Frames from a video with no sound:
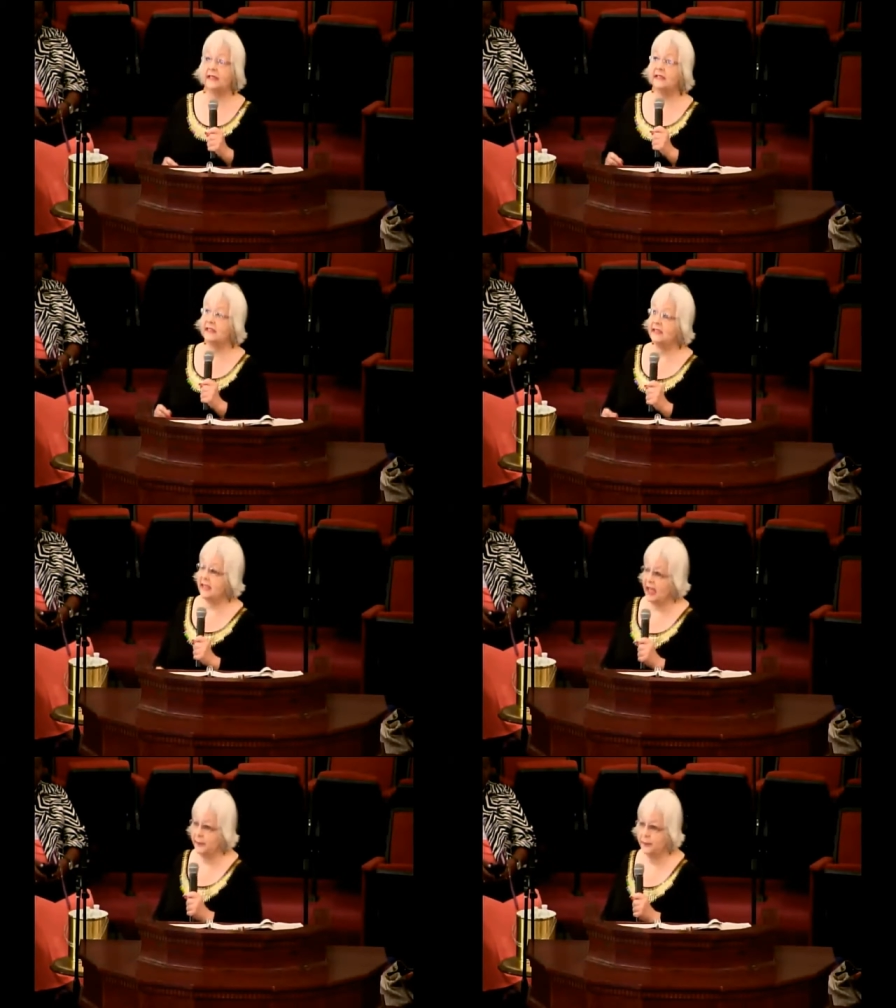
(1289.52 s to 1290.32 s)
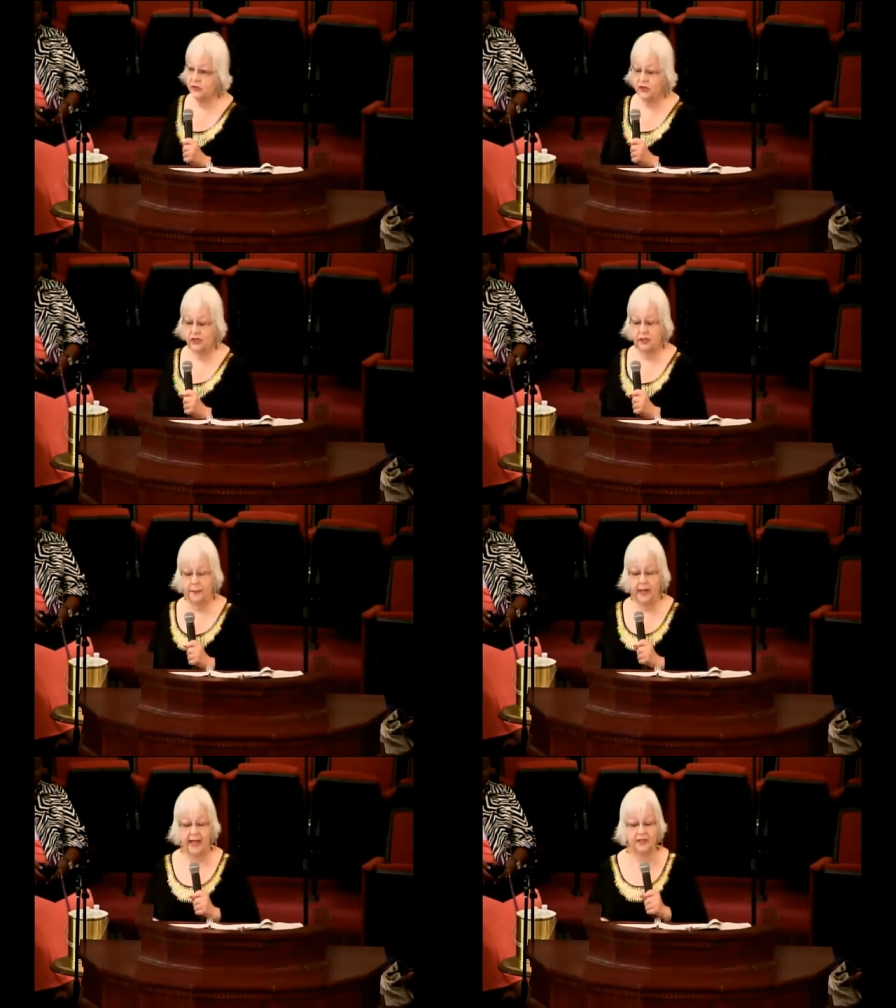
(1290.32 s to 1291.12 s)
Discipleship
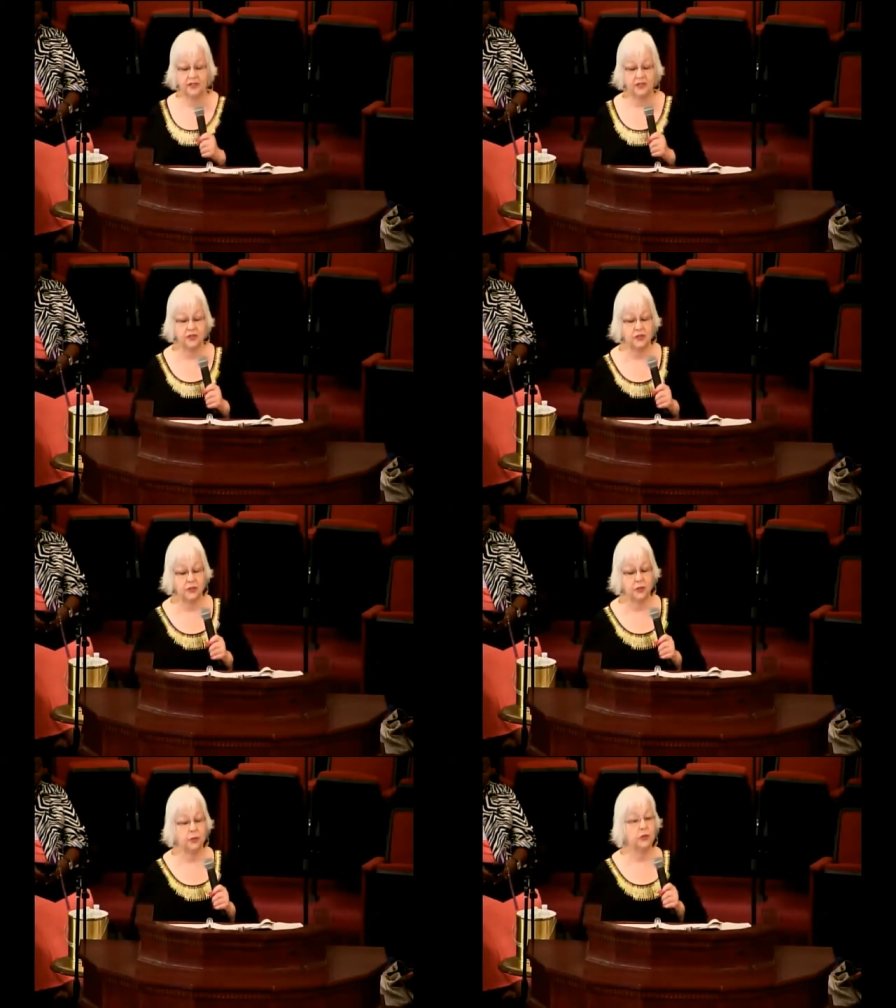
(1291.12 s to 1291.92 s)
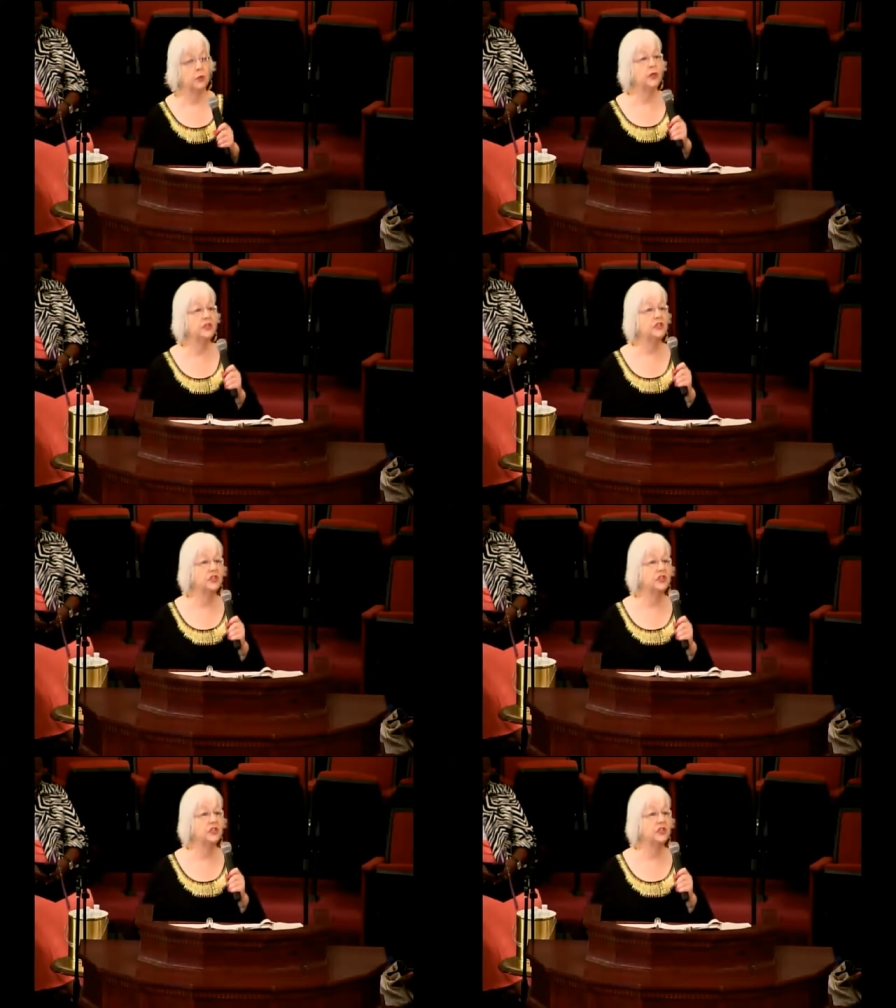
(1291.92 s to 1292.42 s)
has to do with what